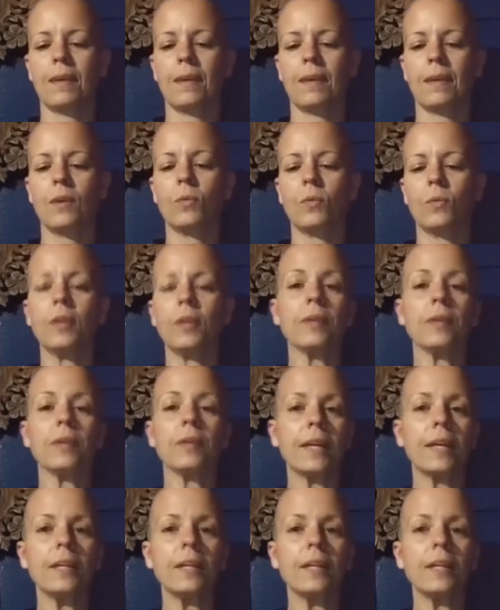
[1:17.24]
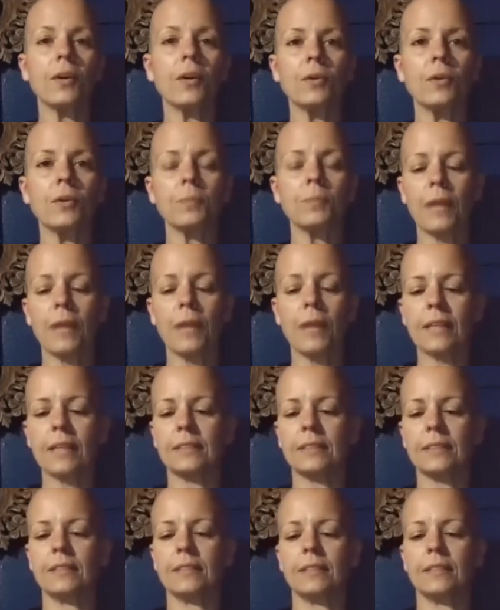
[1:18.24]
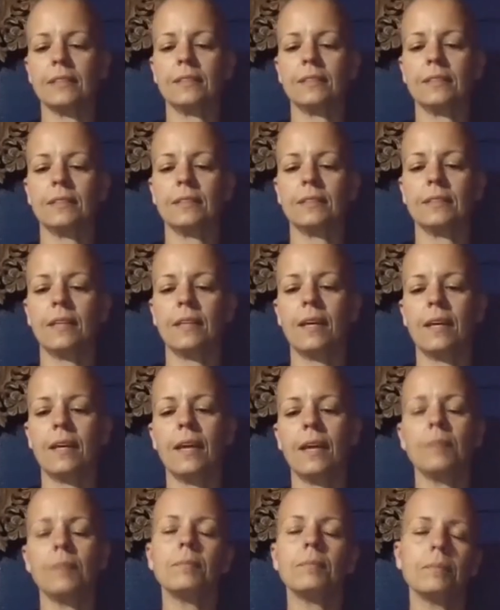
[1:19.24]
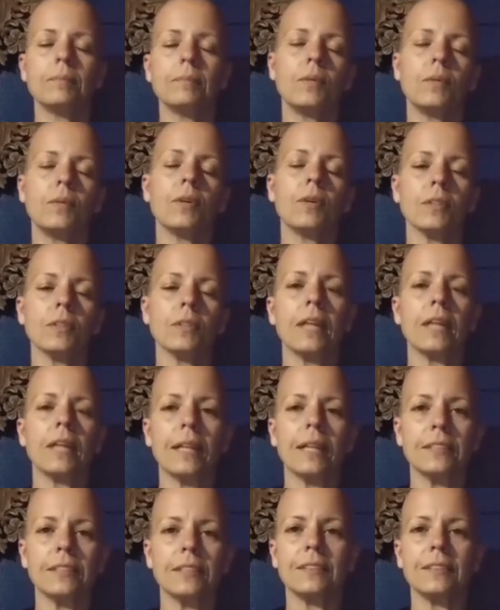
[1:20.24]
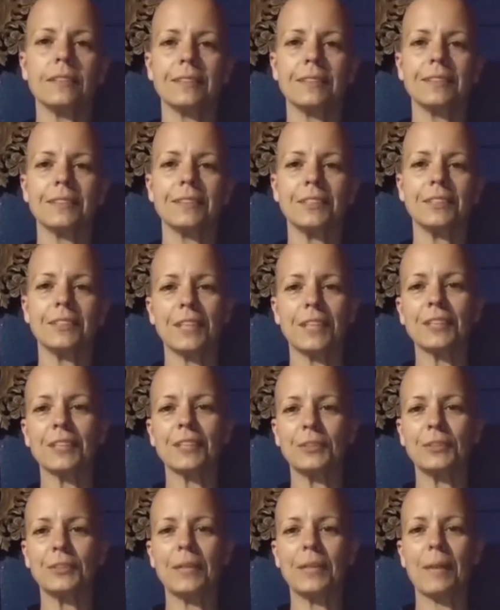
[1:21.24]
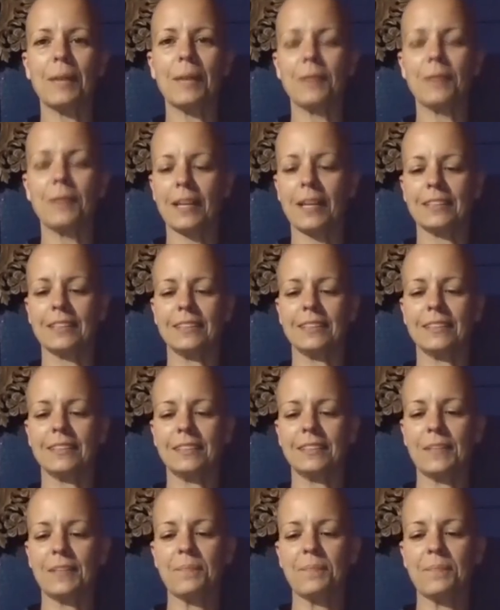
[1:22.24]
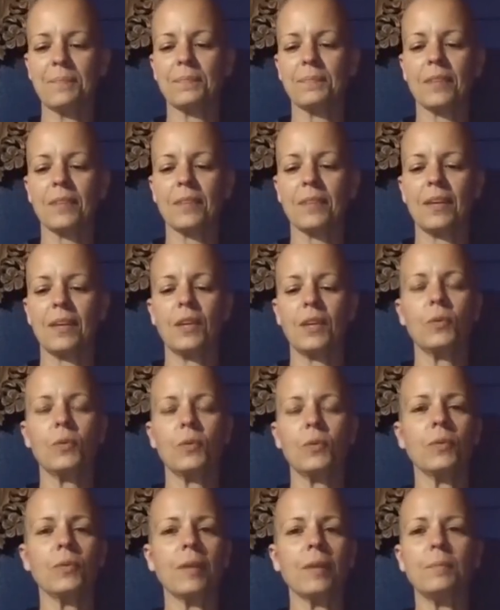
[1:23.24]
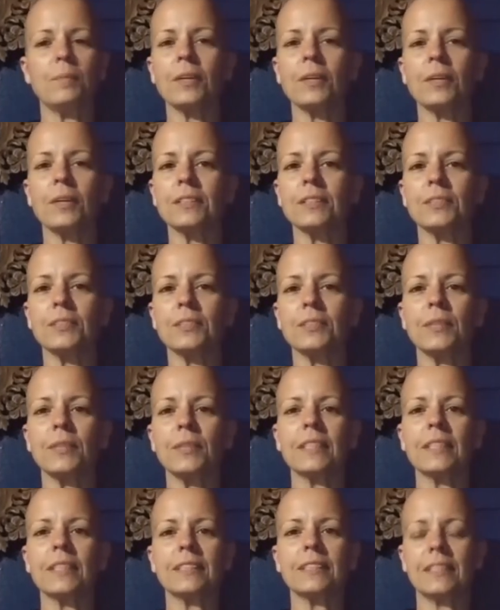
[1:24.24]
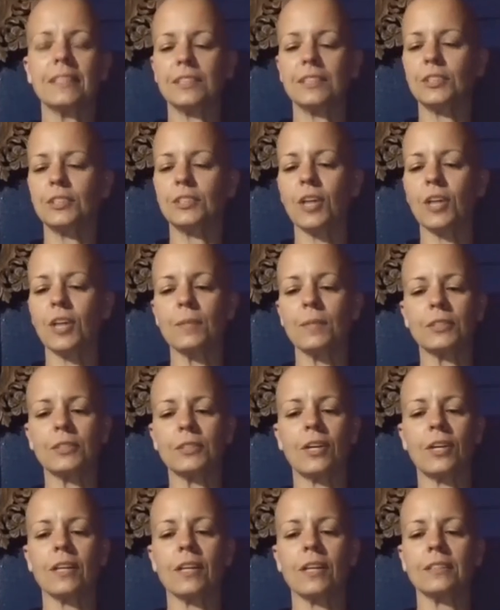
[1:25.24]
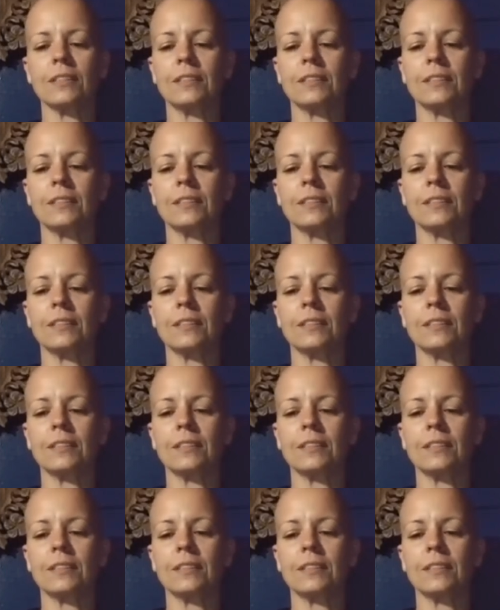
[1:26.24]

We created our own practices and more or less stuck to that practice. We read books, we listened to Dharma talks,